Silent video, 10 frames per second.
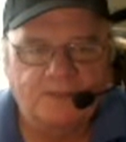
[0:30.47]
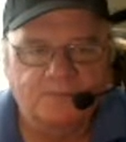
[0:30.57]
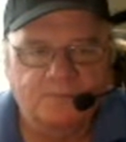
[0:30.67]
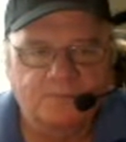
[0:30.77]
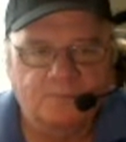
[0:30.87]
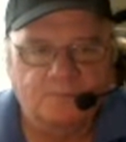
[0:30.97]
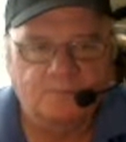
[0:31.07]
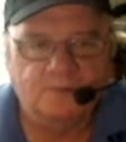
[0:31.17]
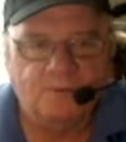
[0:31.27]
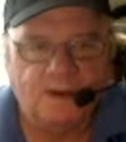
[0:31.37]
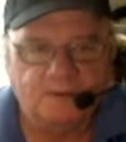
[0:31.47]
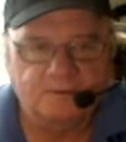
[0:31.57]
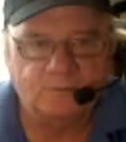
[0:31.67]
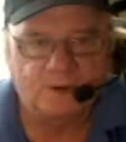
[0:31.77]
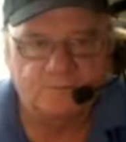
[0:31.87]
and number 3, Riley
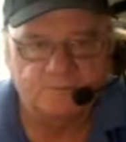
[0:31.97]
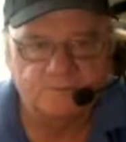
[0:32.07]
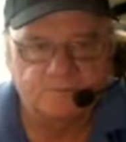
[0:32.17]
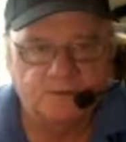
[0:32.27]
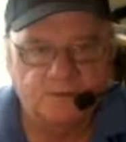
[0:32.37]
Rose.